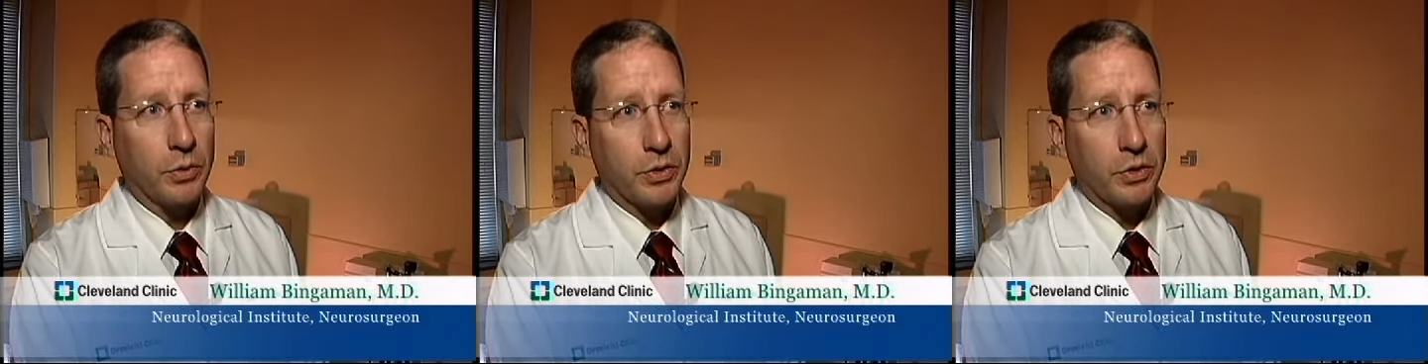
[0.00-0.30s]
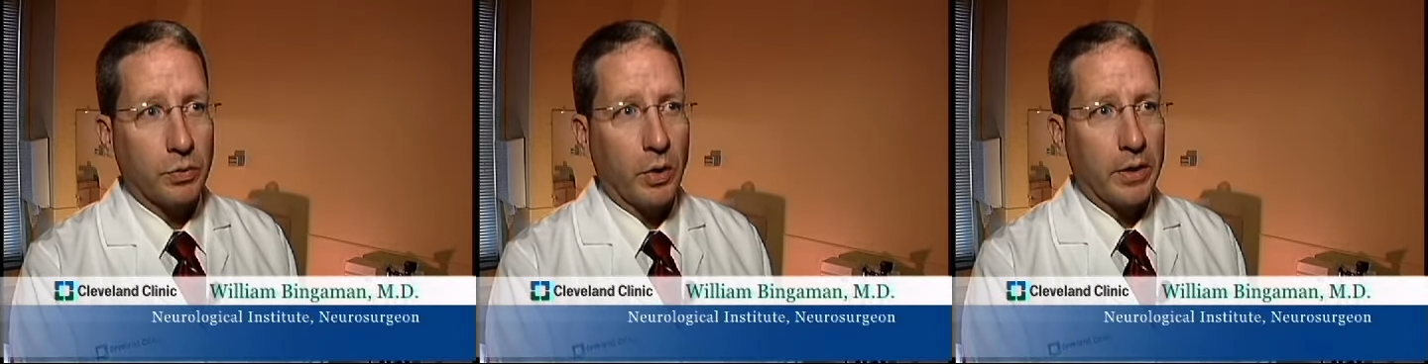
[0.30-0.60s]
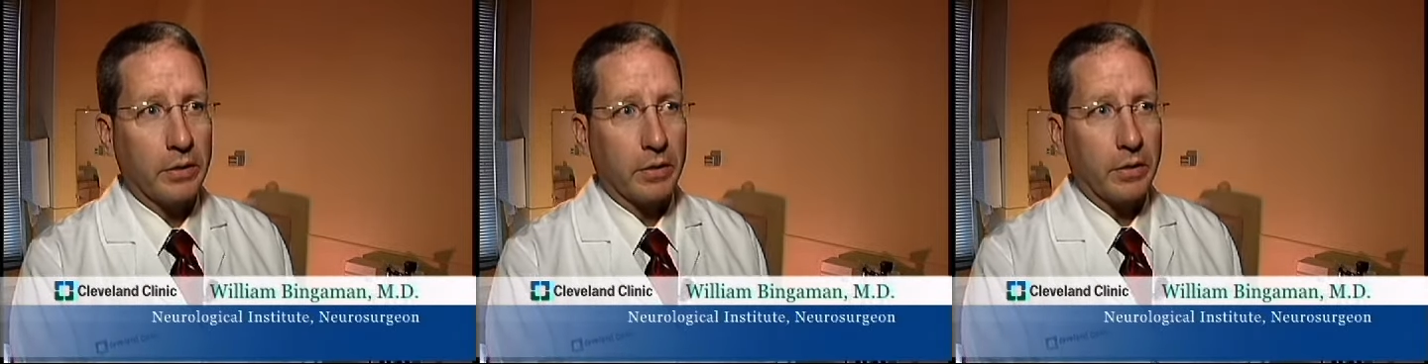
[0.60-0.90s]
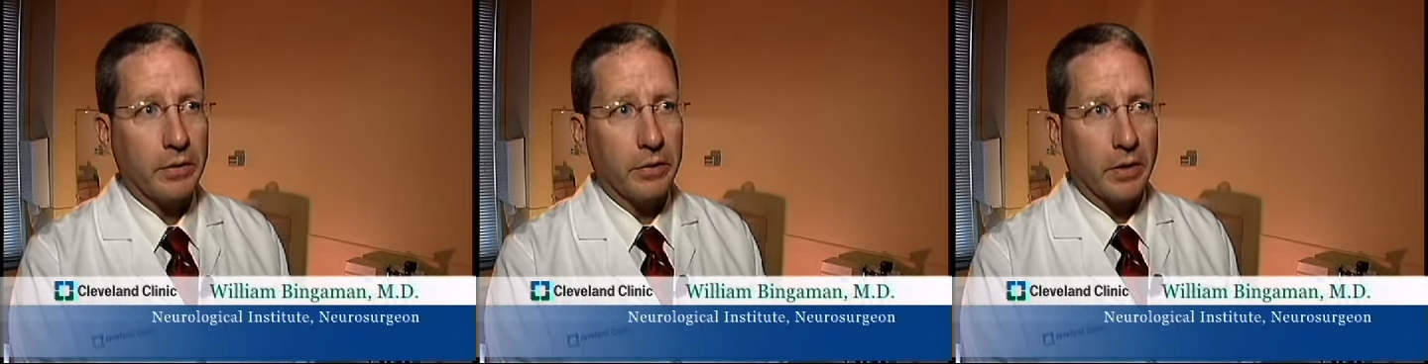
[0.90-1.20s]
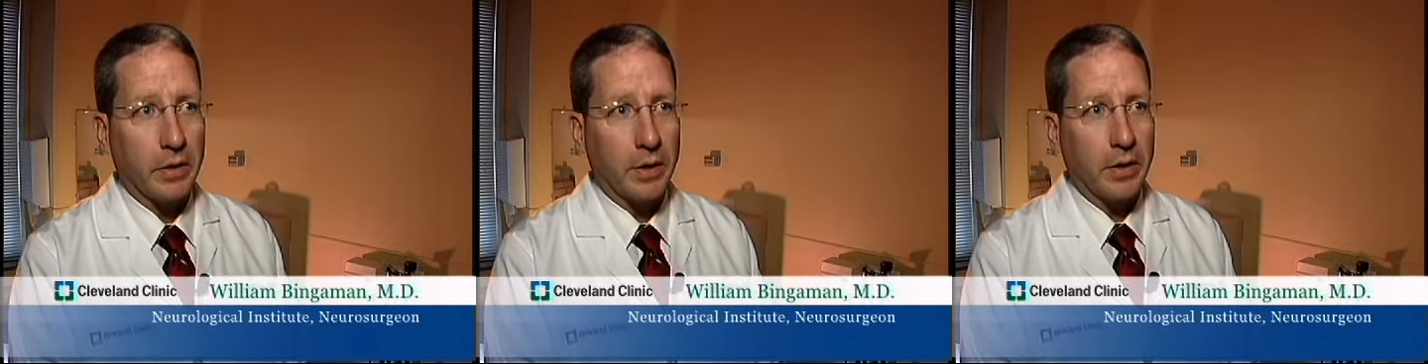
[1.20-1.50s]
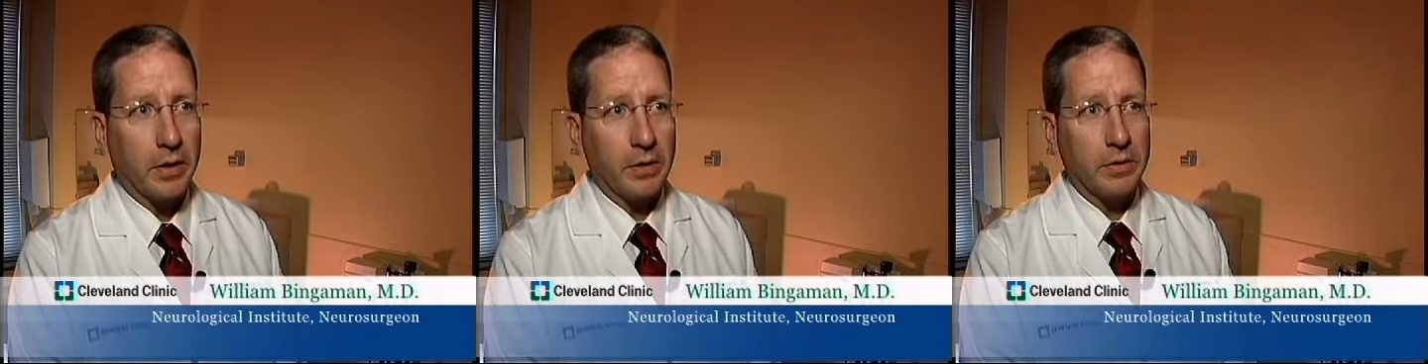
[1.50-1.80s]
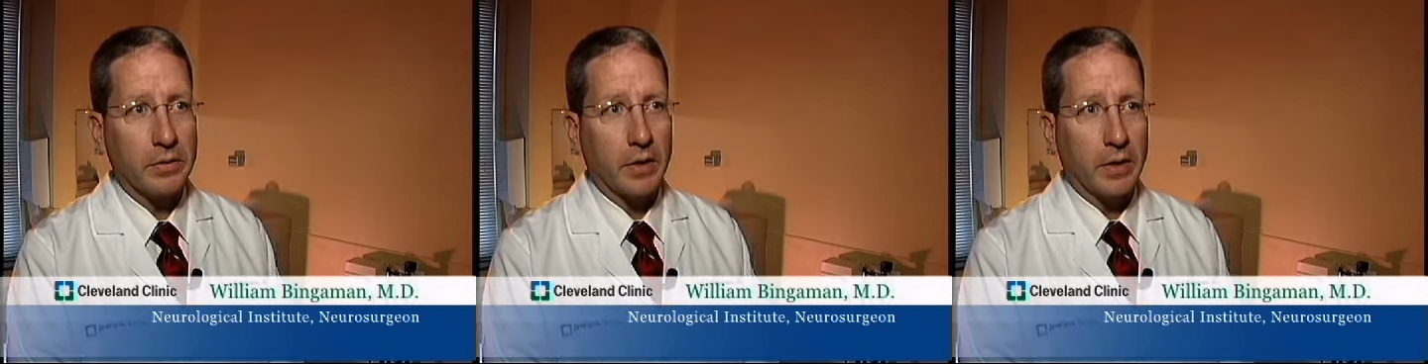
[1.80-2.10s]
which is what the Cleveland Clinic
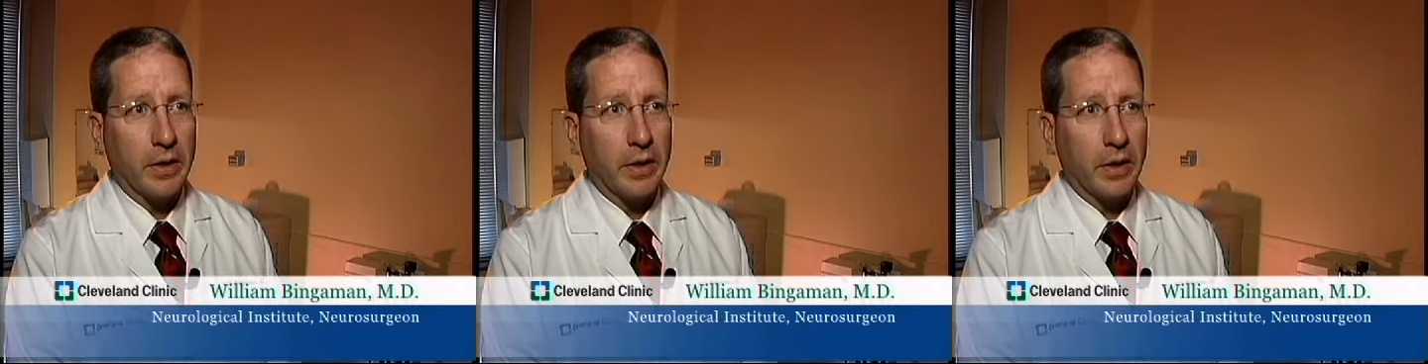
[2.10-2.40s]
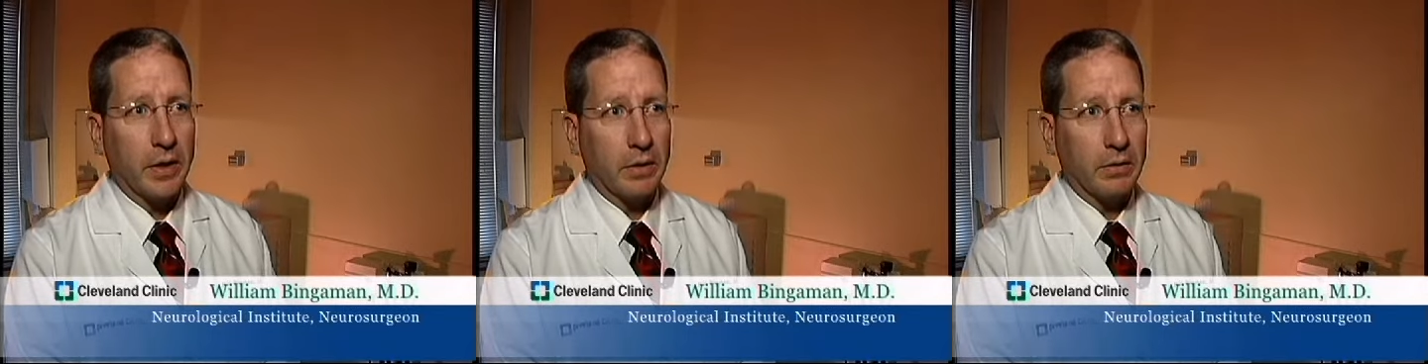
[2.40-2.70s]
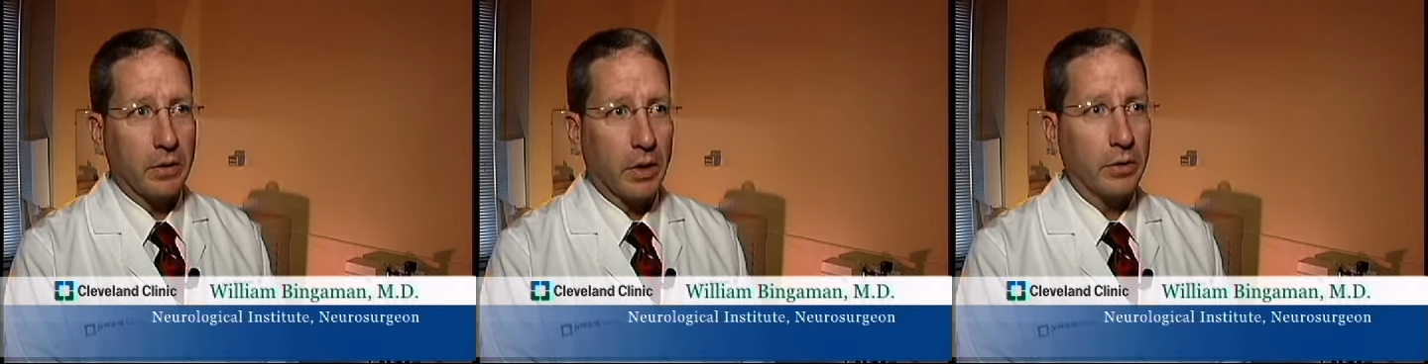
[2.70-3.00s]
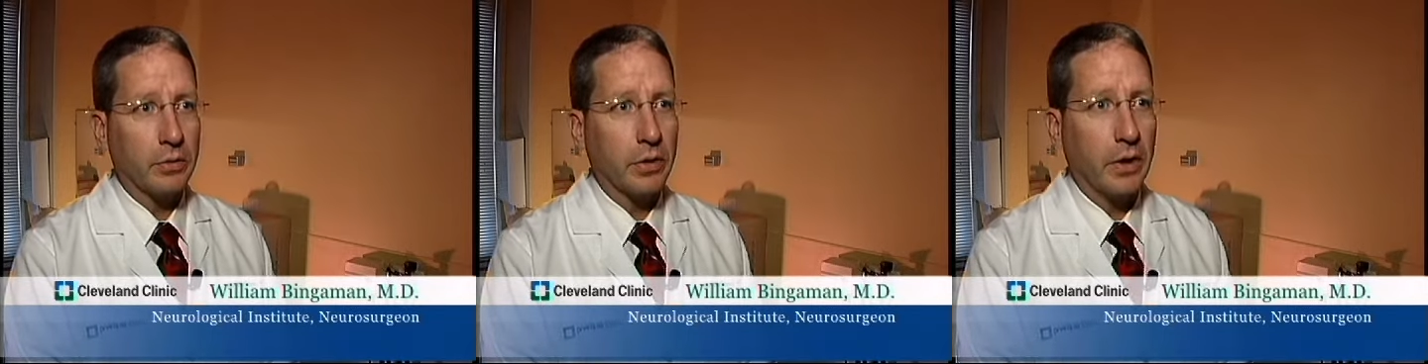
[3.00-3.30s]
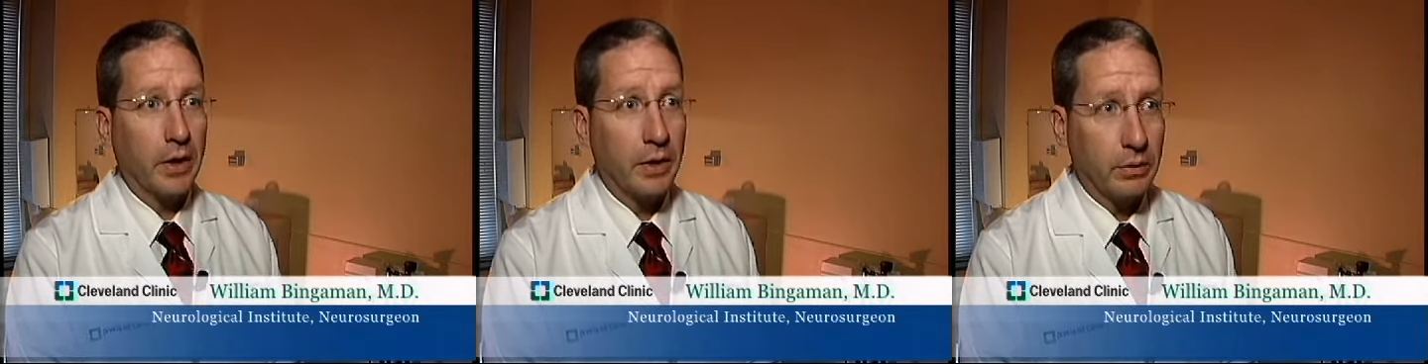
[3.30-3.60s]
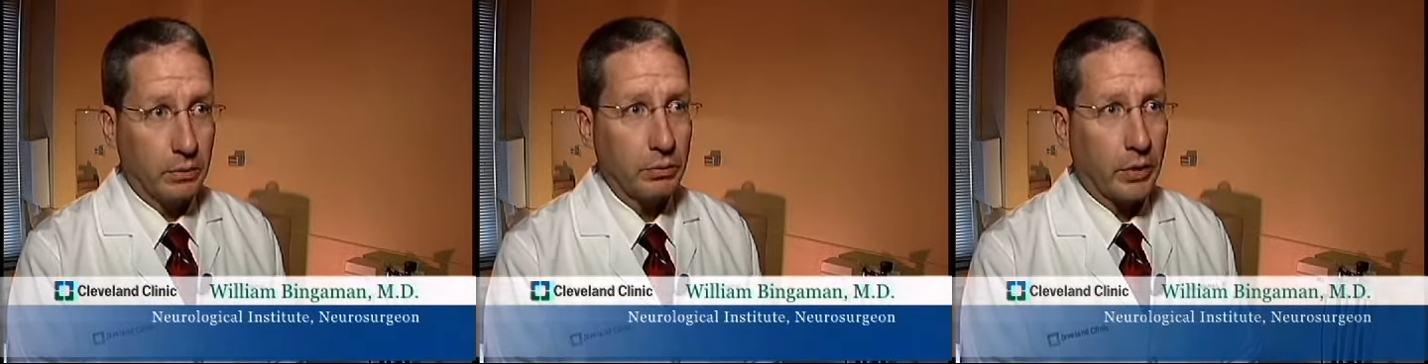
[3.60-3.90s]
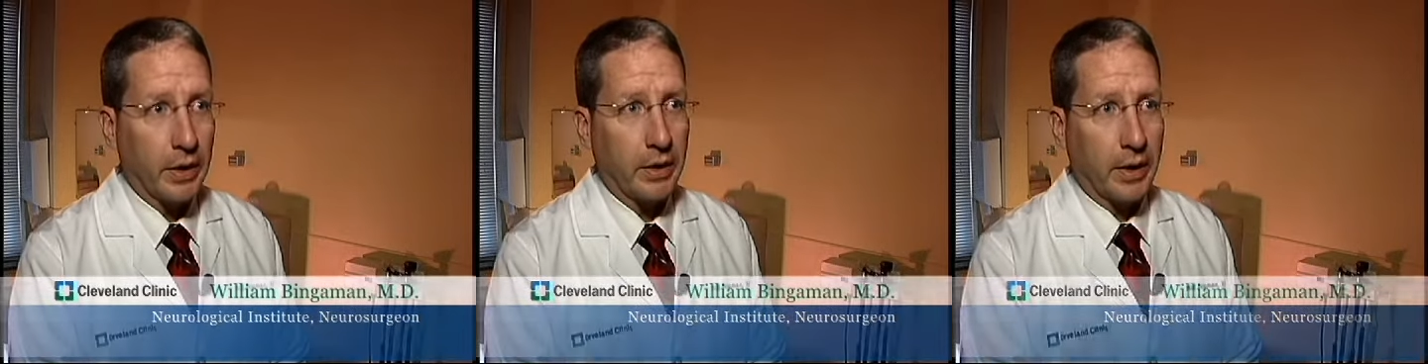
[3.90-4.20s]
is leading the country in
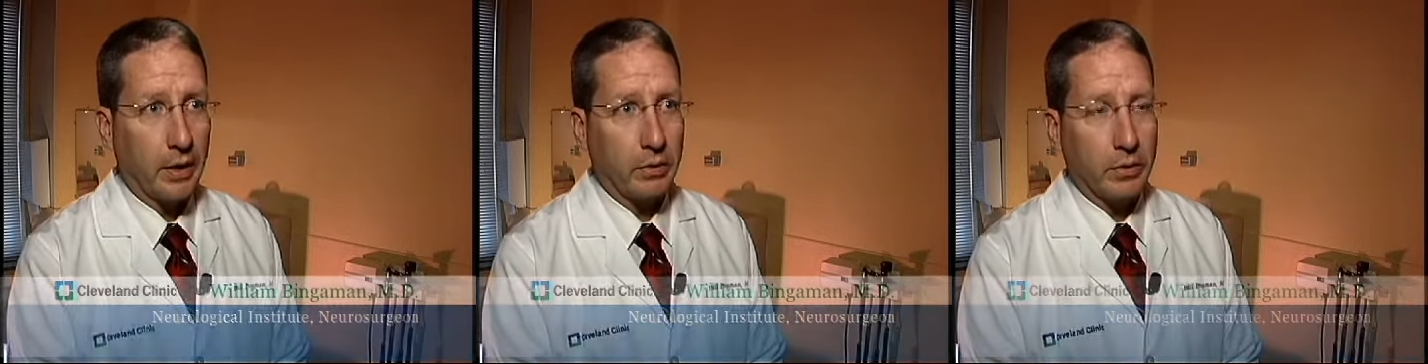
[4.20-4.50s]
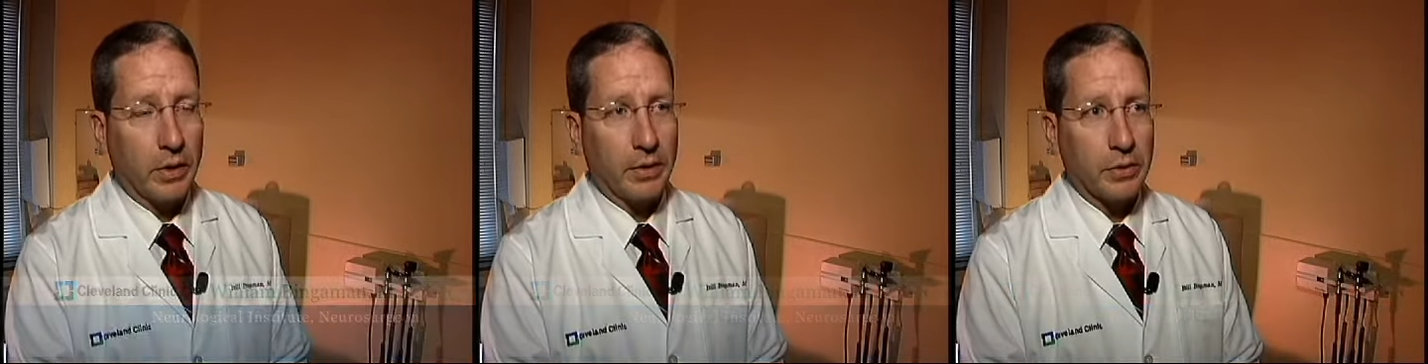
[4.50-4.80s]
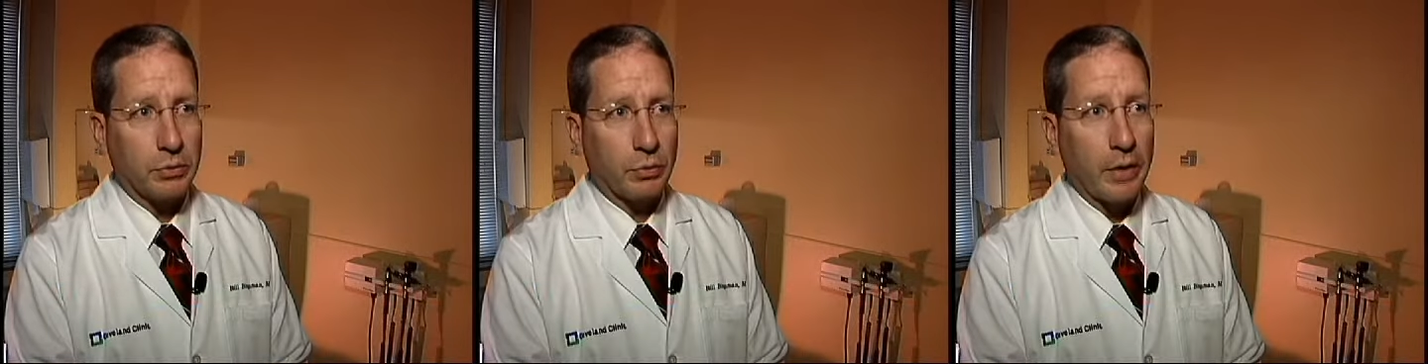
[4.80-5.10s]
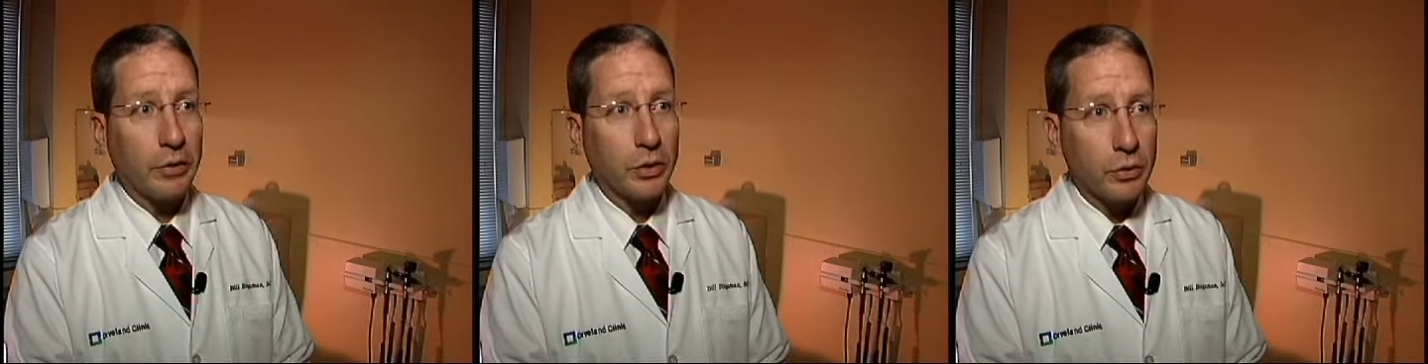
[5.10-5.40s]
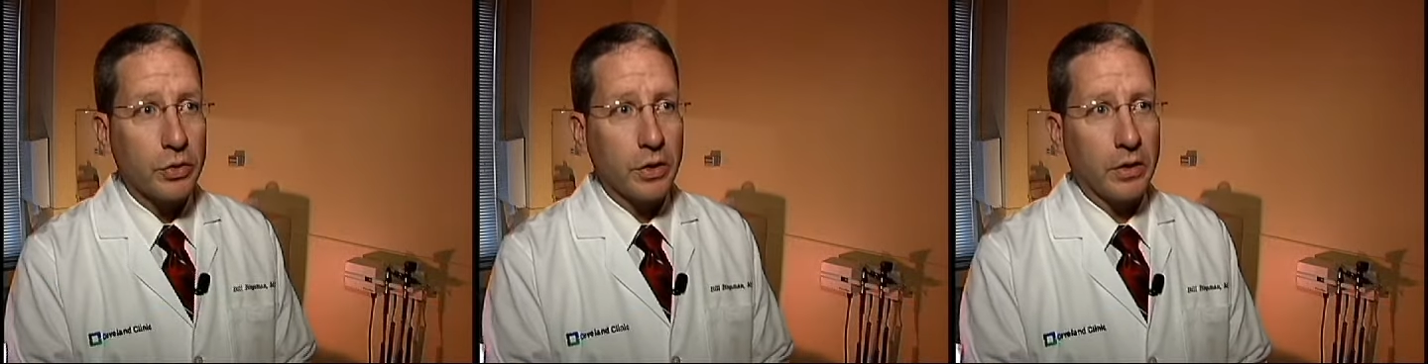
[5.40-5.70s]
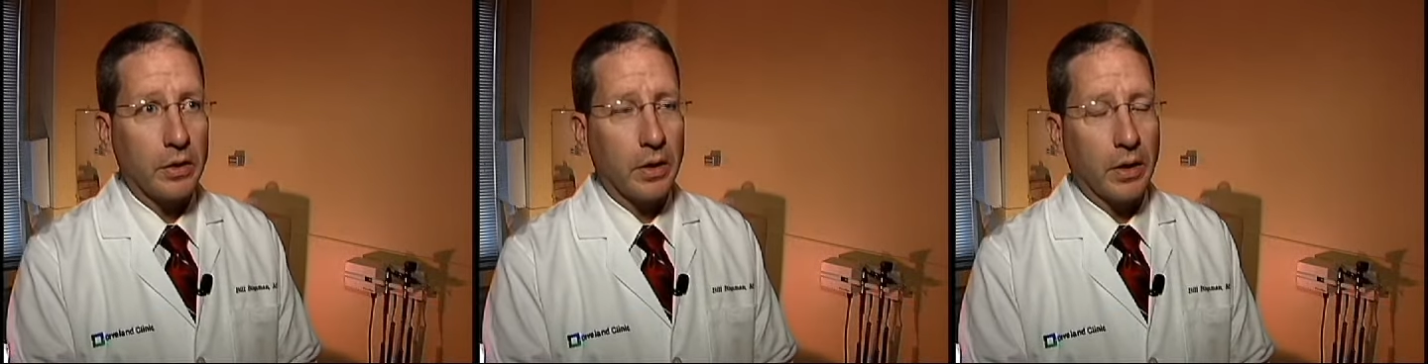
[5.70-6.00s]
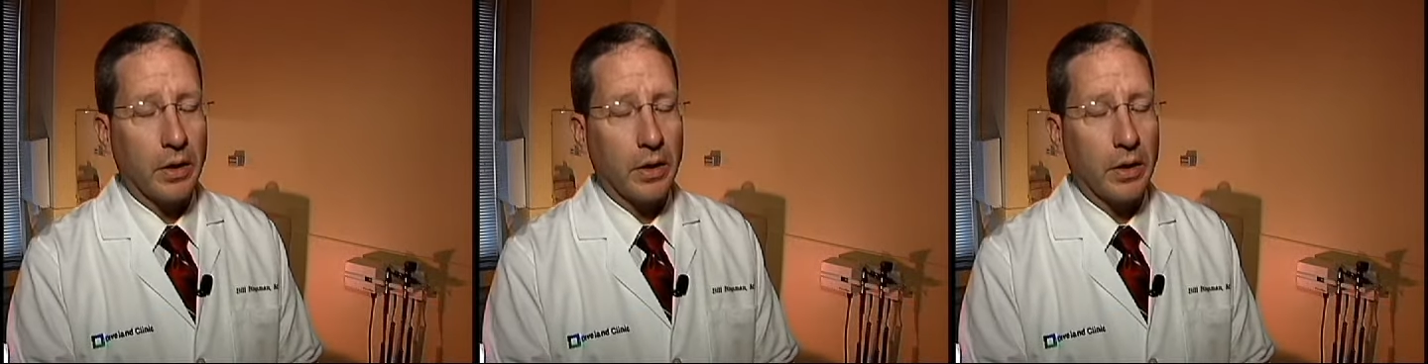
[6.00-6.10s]
right now. This revolution